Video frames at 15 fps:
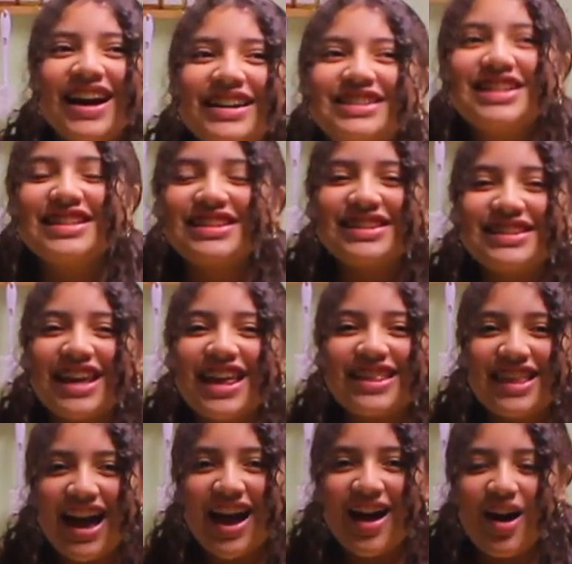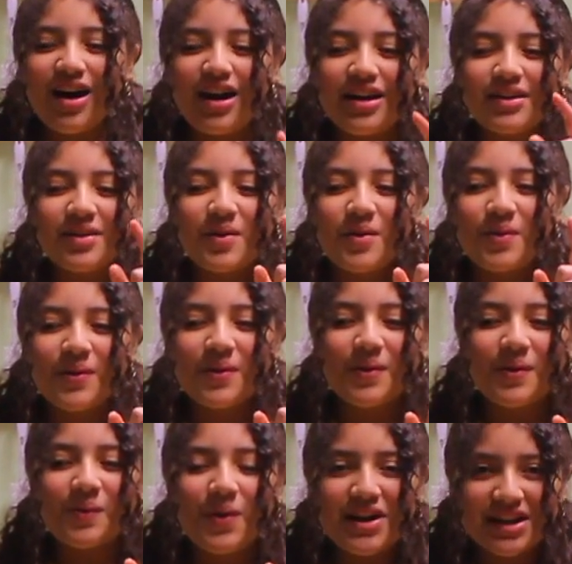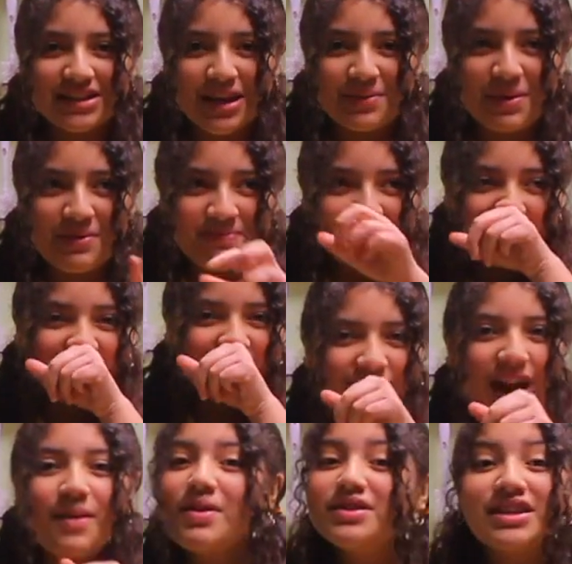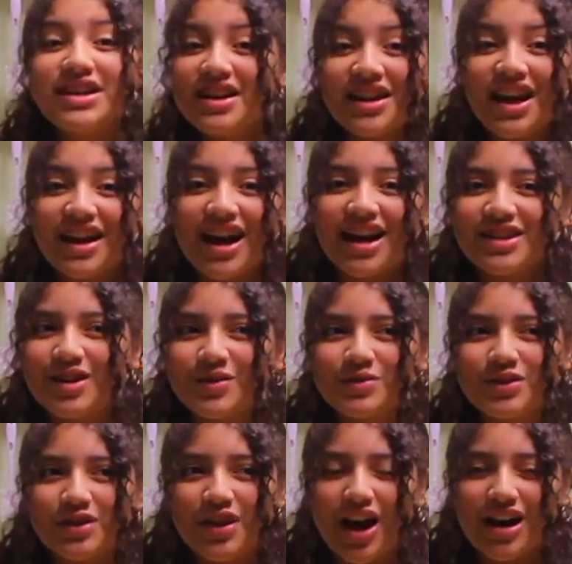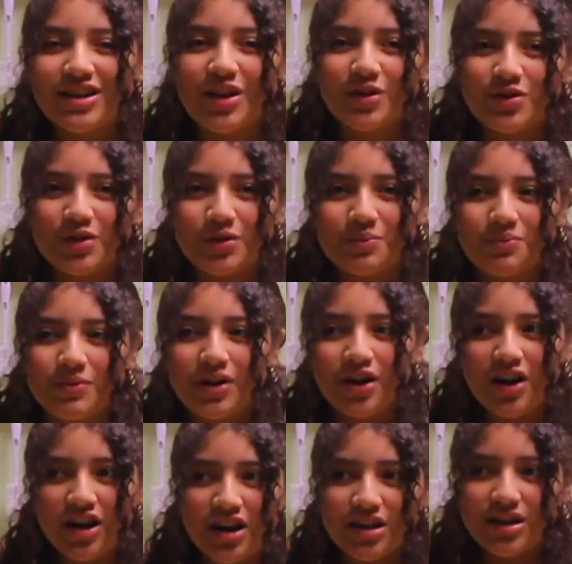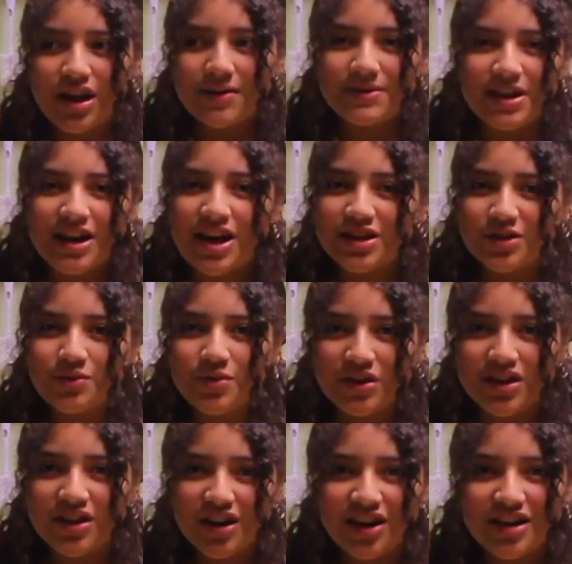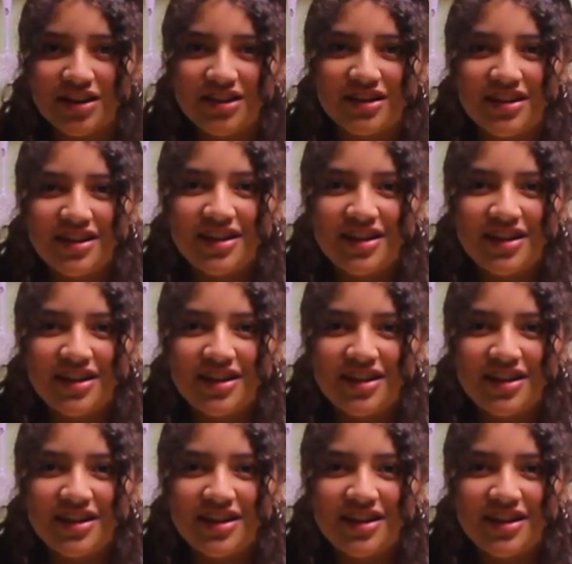She said that on one assignment. I I'm not saying I don't do good. I'm saying I do really good.